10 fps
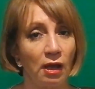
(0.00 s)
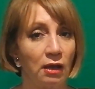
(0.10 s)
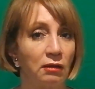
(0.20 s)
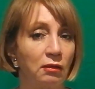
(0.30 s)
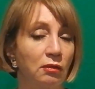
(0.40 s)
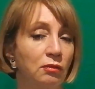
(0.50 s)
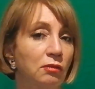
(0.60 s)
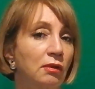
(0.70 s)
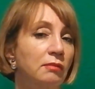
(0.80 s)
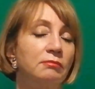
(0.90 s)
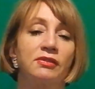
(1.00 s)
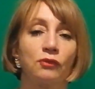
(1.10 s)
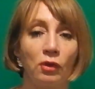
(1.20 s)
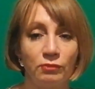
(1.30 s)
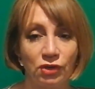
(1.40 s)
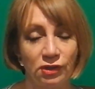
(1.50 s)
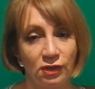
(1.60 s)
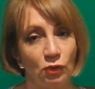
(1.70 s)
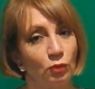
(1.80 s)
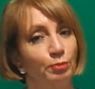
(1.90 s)
how
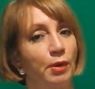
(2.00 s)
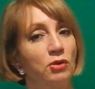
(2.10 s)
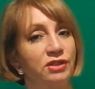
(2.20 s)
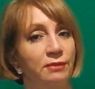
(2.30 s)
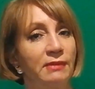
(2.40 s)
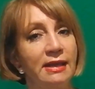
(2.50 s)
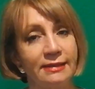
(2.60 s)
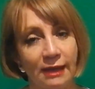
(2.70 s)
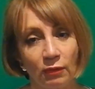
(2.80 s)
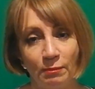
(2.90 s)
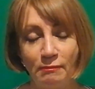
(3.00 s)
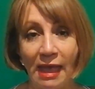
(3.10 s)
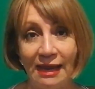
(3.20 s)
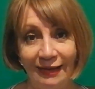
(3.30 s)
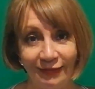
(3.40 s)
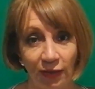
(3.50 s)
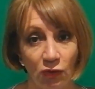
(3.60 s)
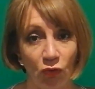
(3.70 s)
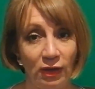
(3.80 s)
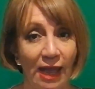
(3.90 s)
scrumptious your bottom is, how amazing
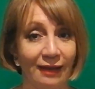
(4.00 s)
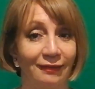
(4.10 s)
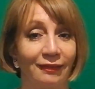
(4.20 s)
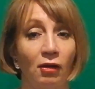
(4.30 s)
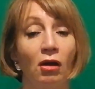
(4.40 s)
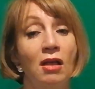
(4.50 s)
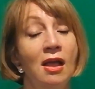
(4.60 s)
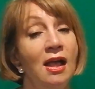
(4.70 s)
your legs are,